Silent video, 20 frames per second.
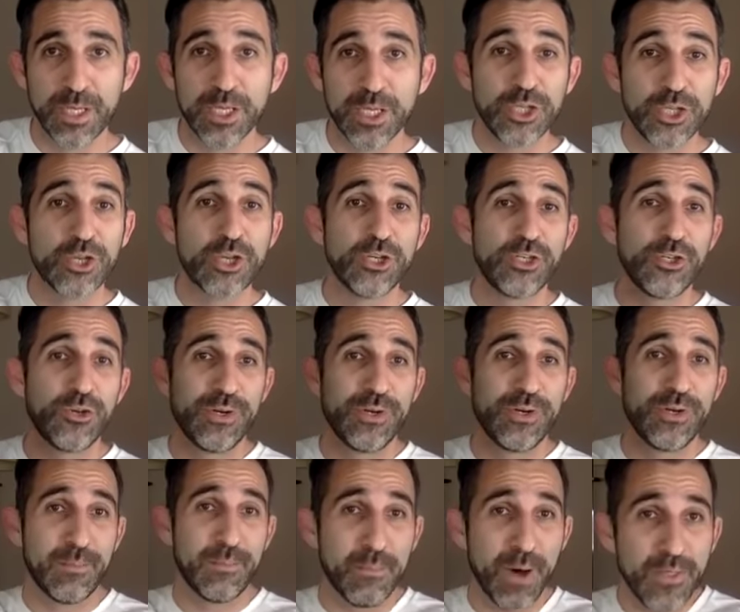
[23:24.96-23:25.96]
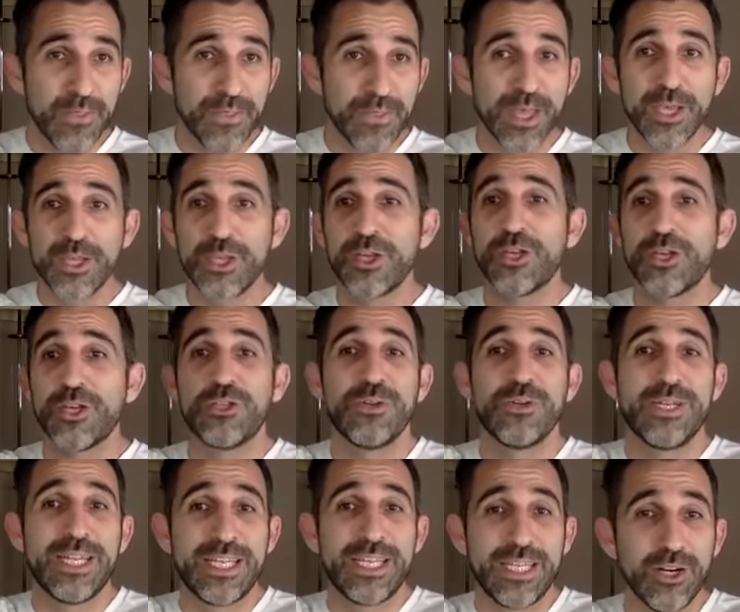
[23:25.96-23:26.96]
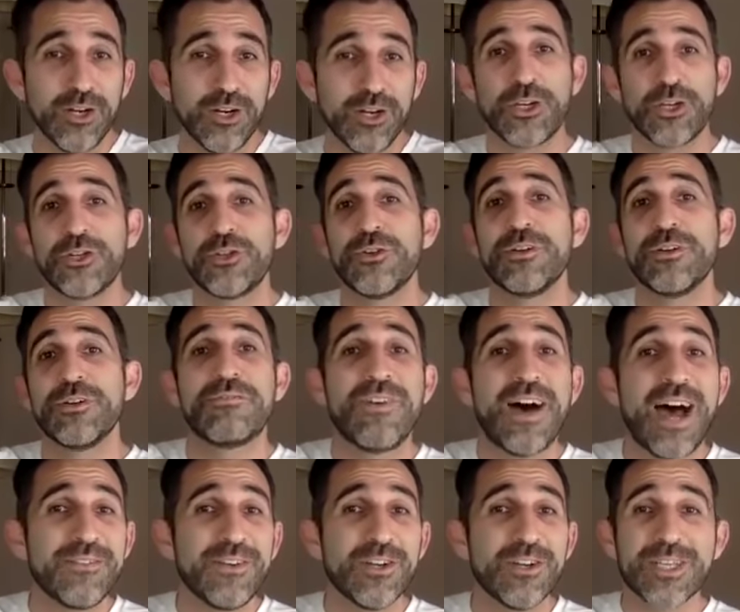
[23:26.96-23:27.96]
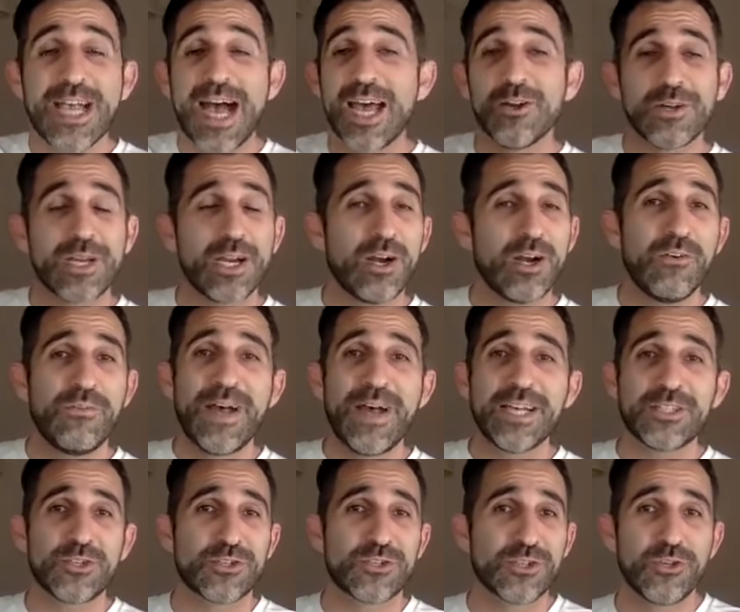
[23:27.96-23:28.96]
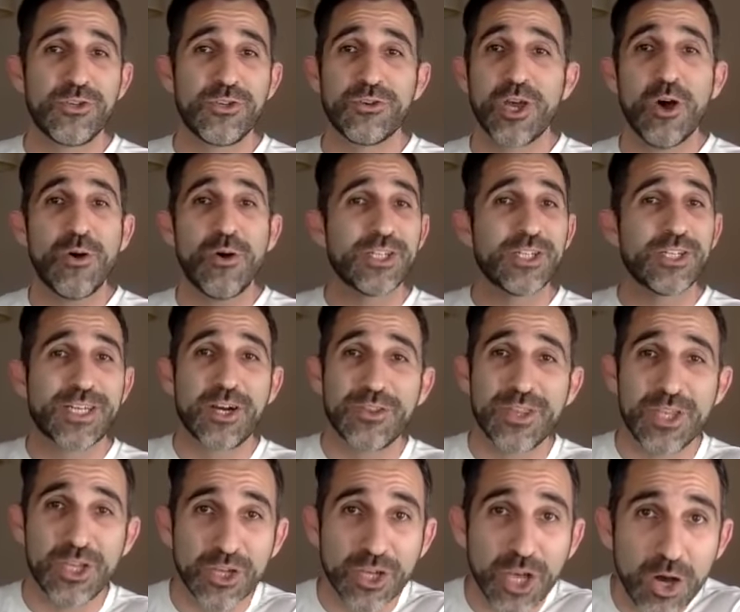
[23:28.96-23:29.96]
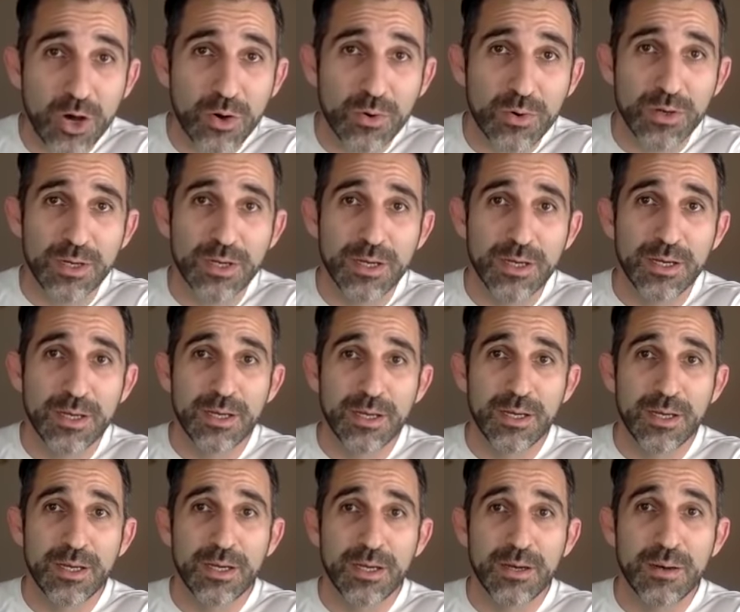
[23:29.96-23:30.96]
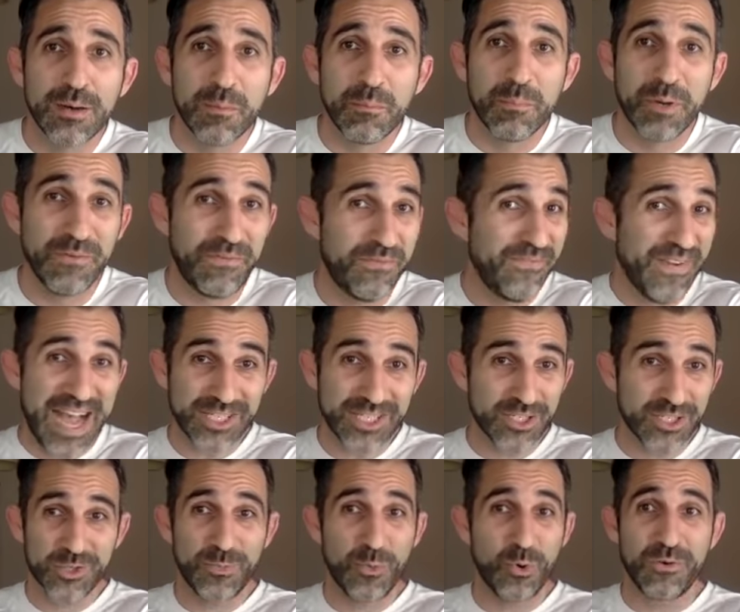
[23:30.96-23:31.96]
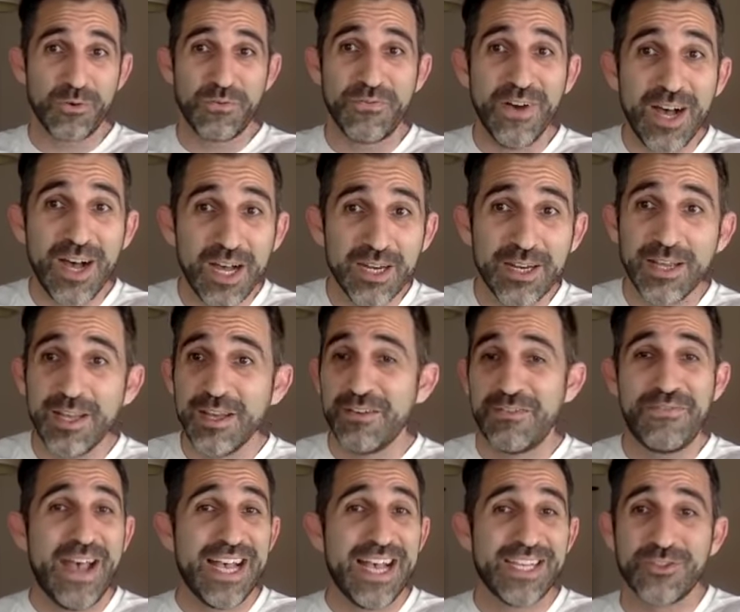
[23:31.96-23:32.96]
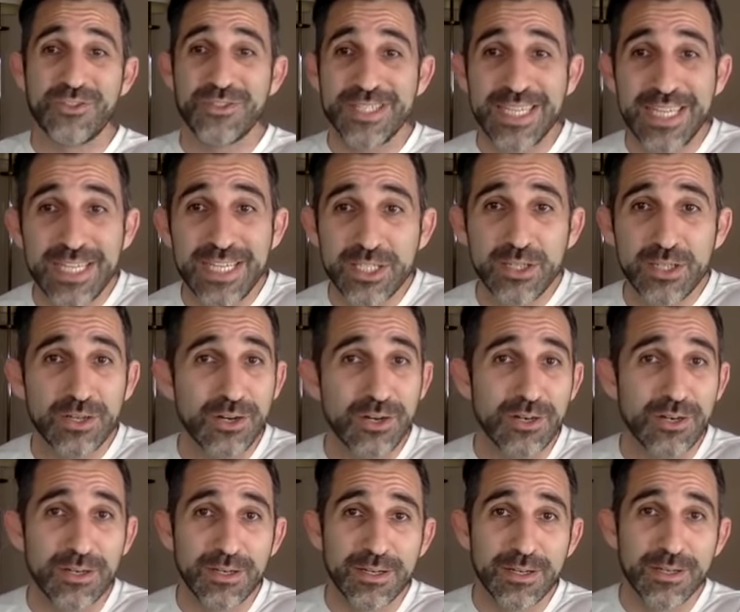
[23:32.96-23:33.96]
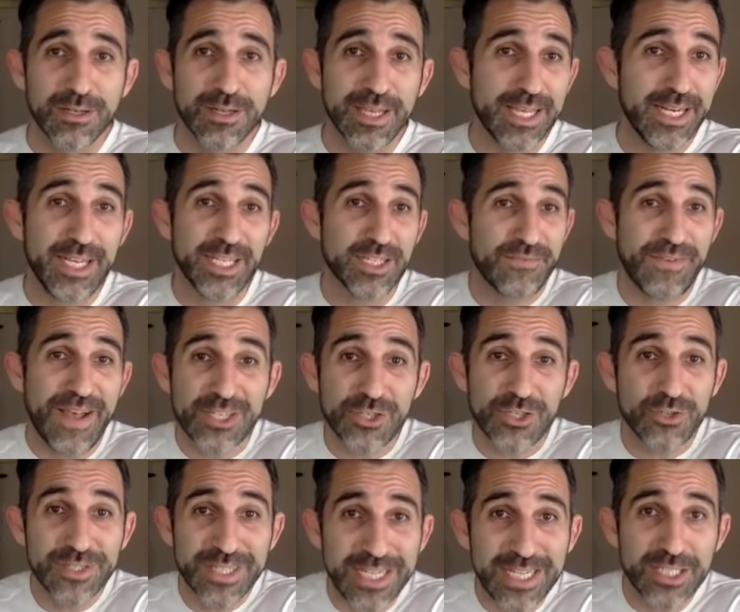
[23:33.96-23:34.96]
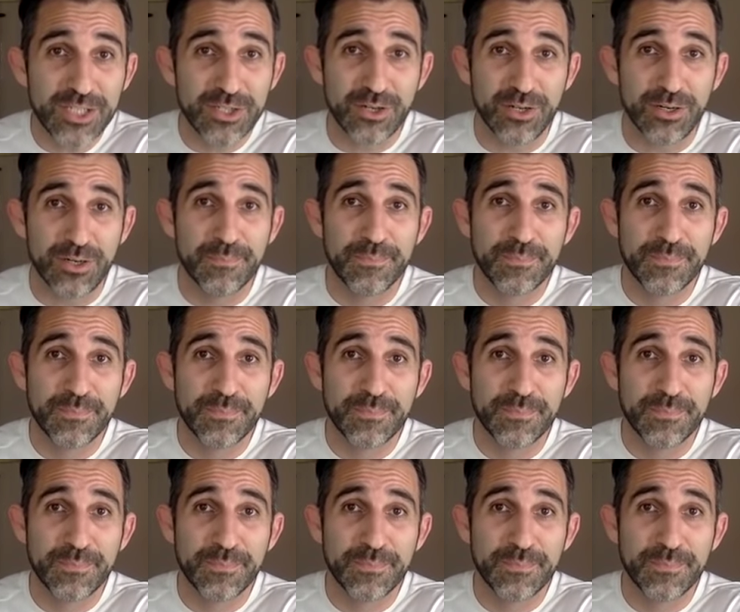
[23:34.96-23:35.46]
You could do it in a month. You could do it in a year. You could do it in 5 years. I don't care how fast or slow you go. I just care that you go. But faster is more fun. Faster is easier. It is. Faster is easier.